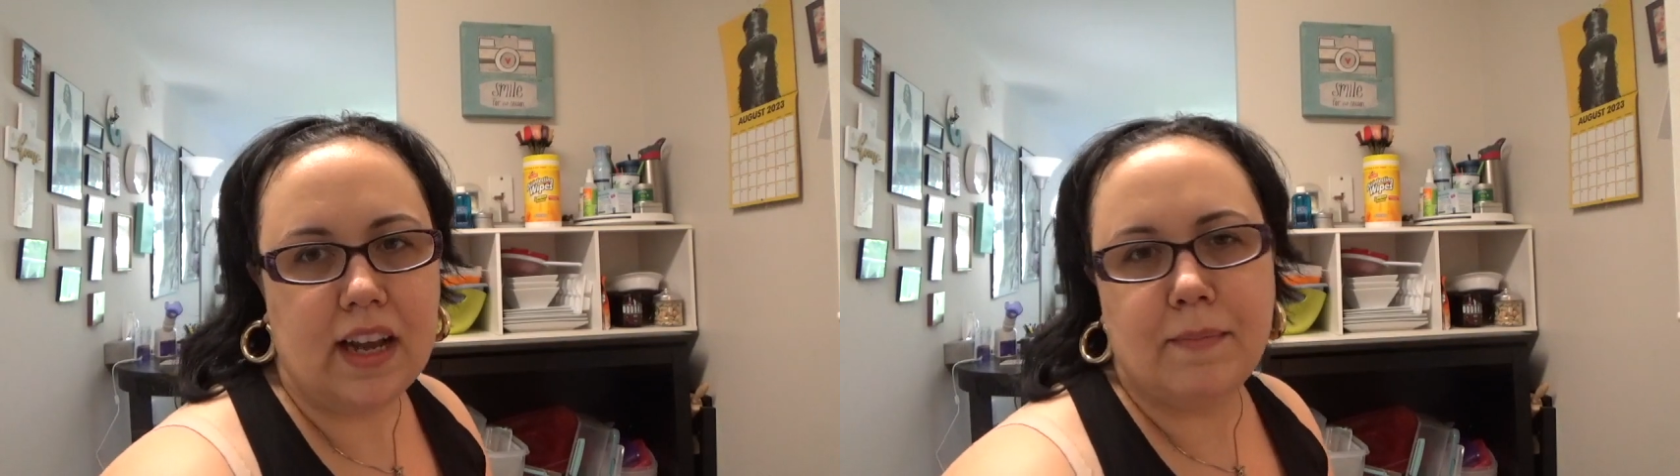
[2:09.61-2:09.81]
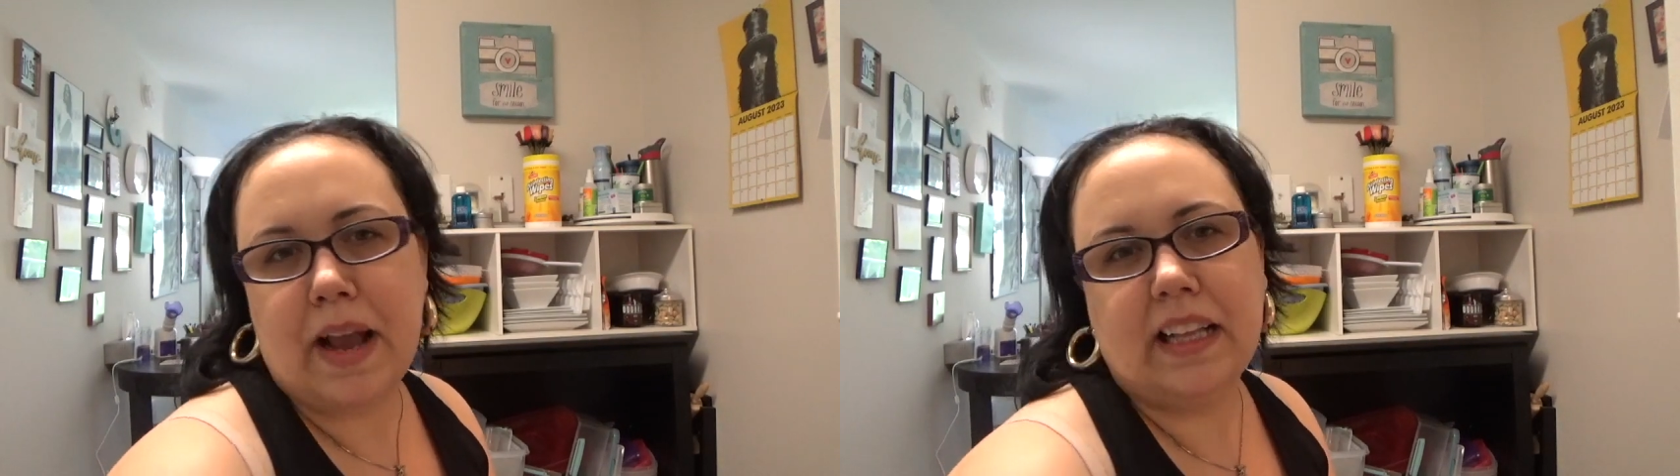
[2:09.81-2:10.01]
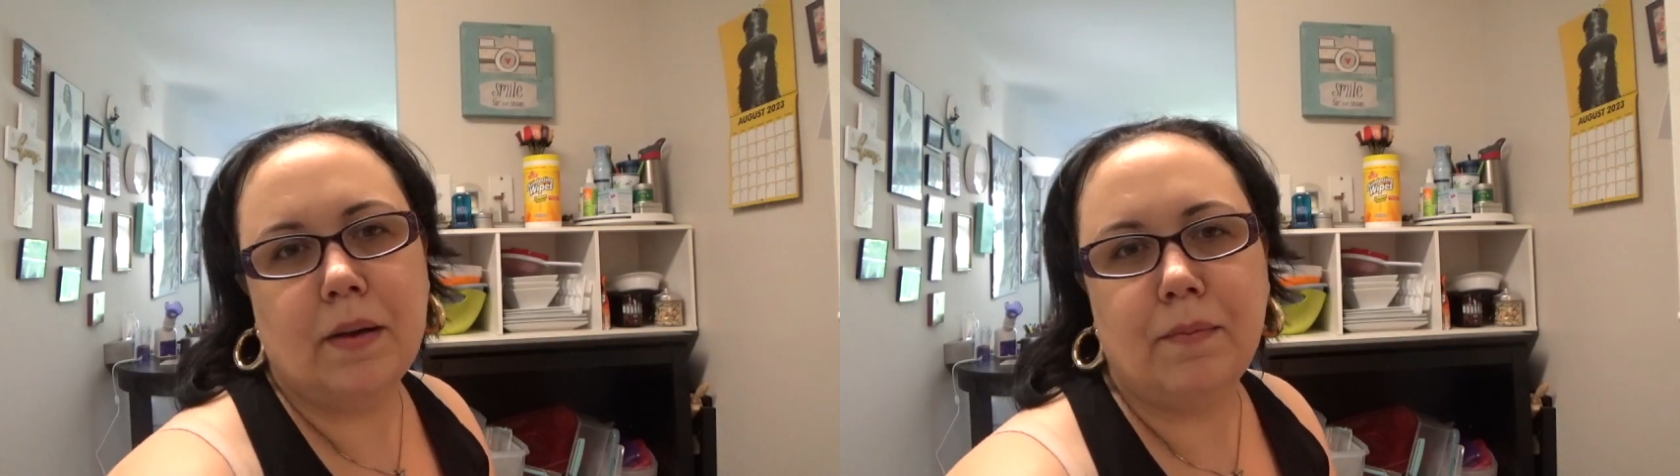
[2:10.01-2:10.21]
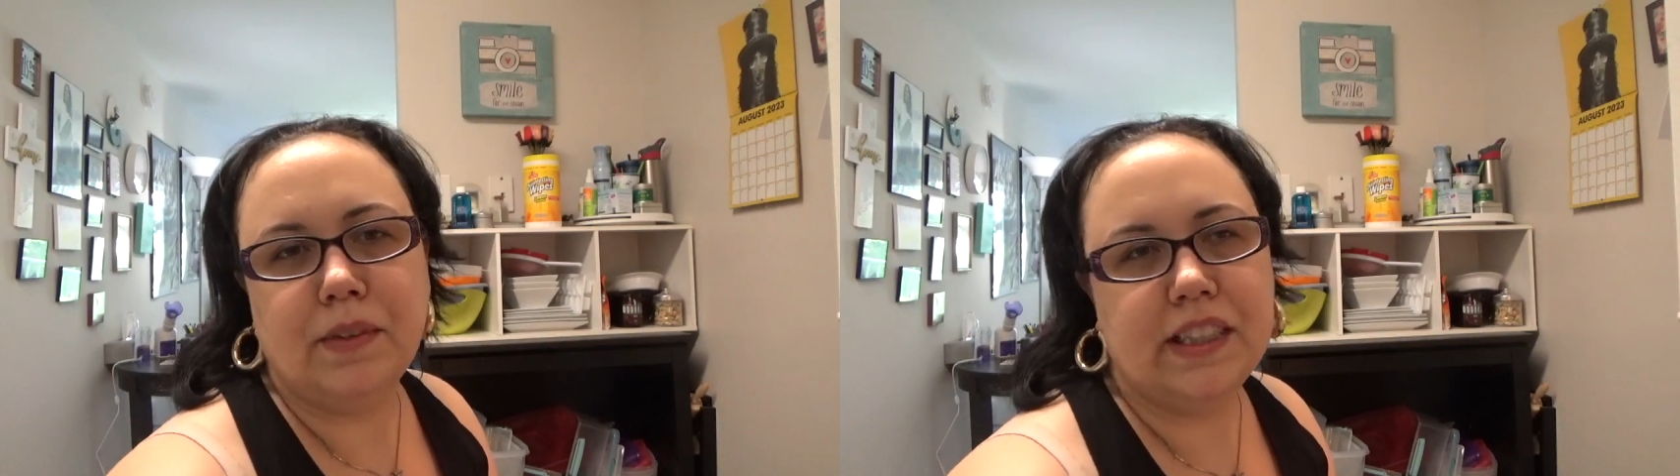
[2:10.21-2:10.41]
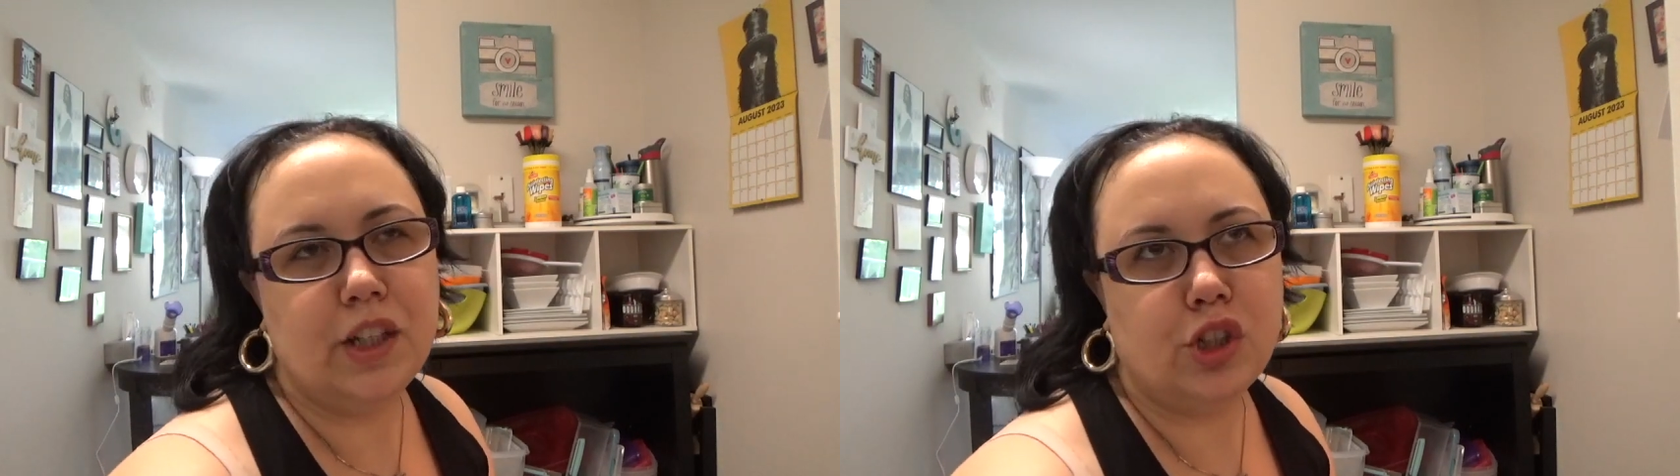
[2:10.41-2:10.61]
I make like
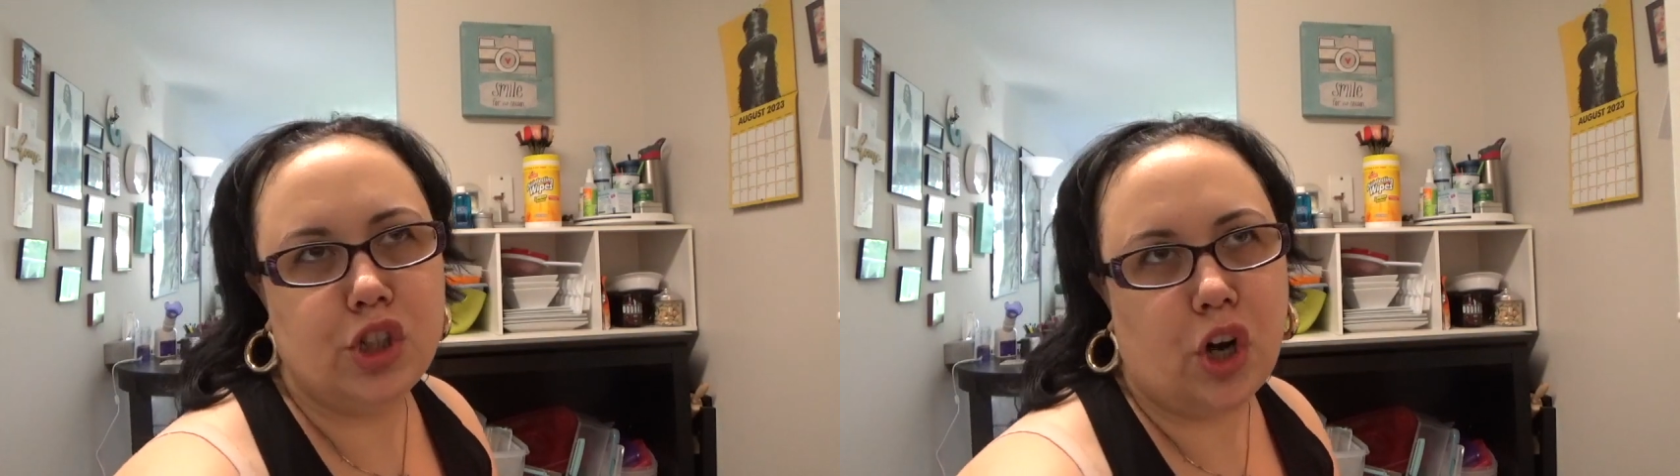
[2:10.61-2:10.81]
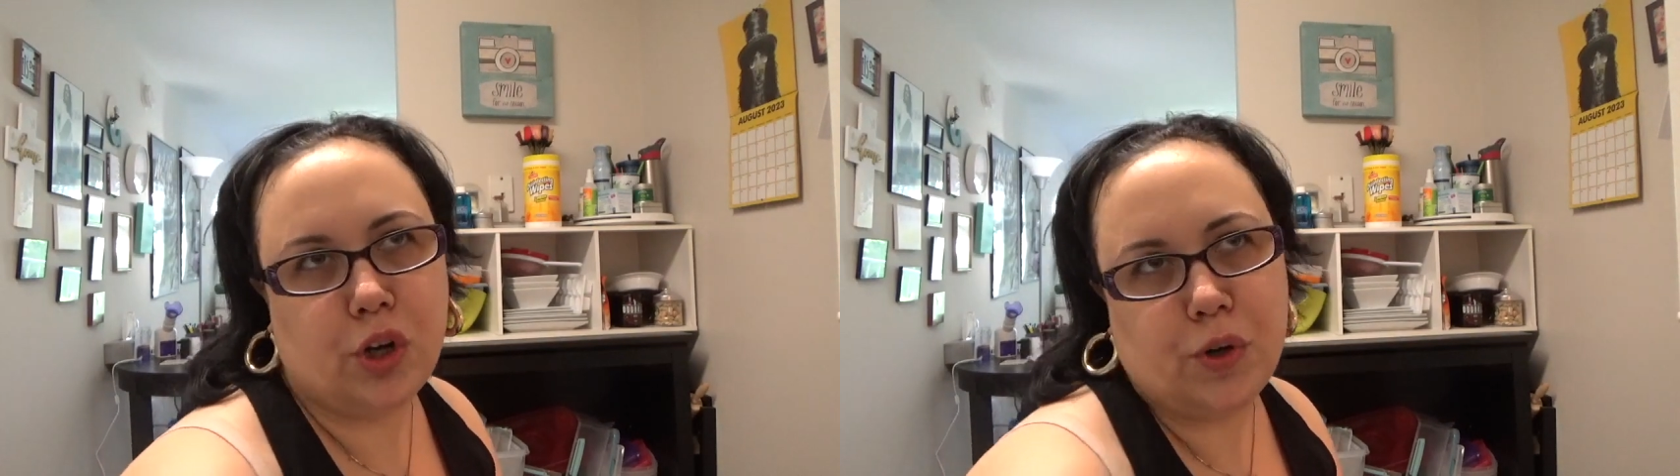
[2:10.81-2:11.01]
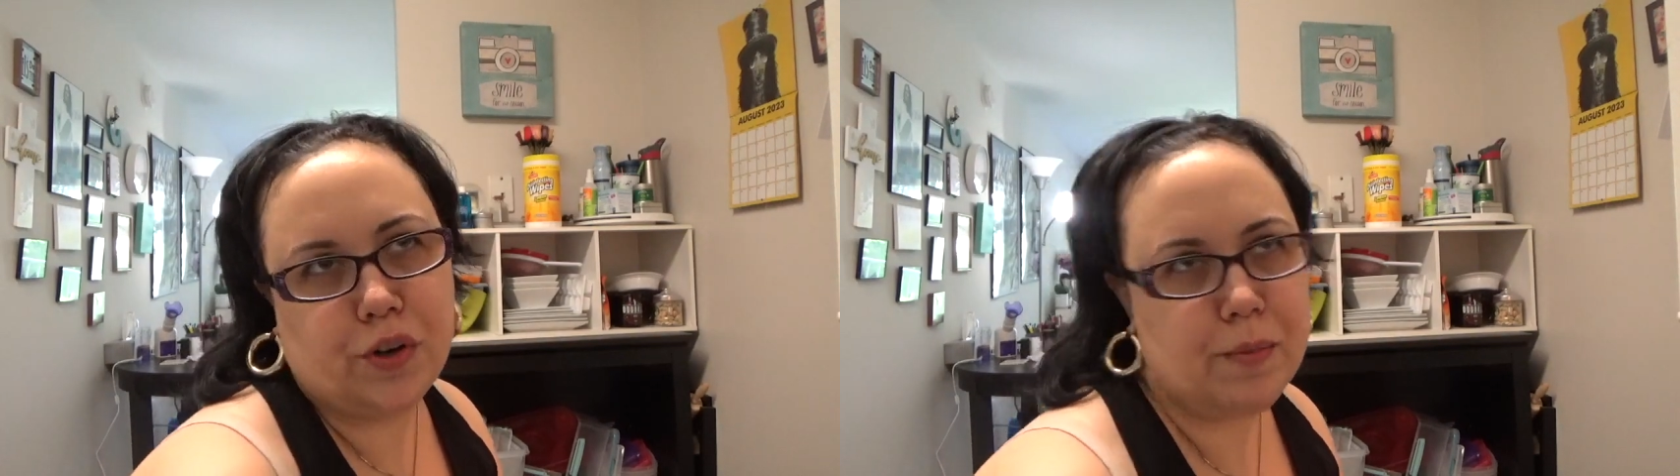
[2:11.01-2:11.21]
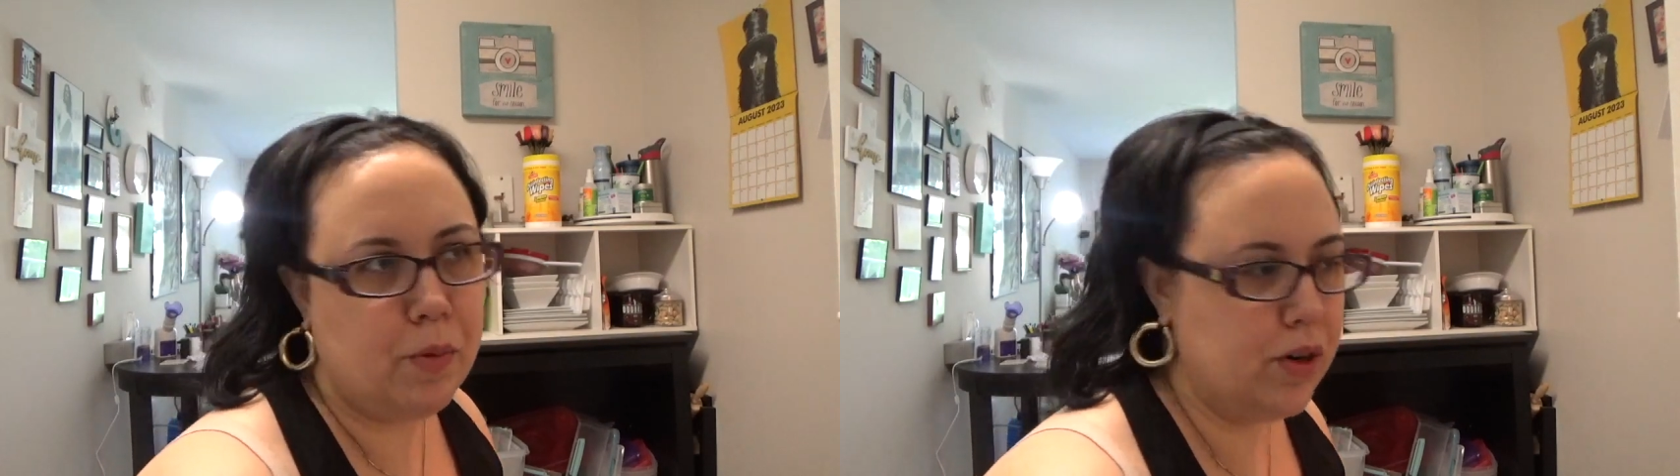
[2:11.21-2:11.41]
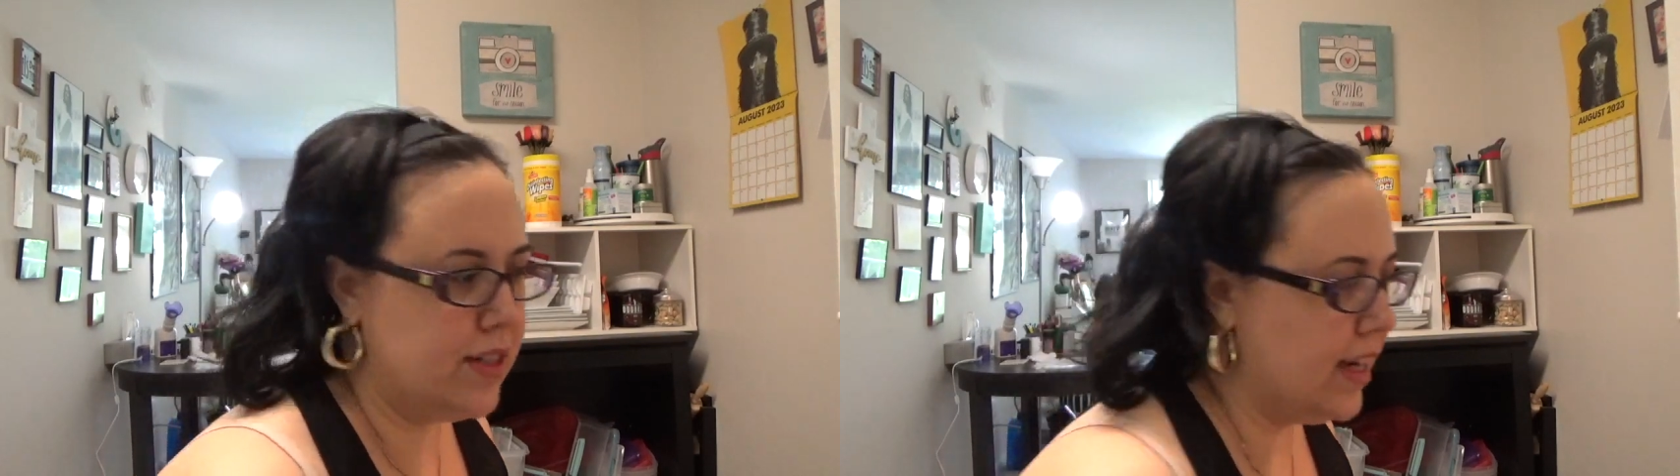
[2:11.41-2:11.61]
little charcuterie
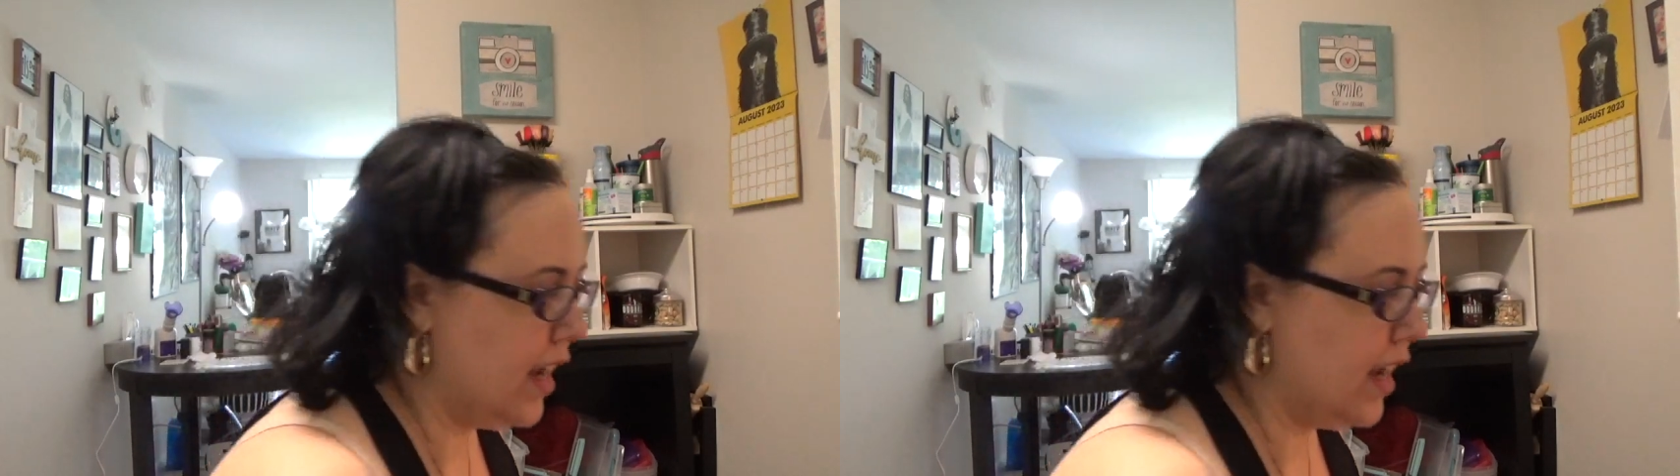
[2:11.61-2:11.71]
boards I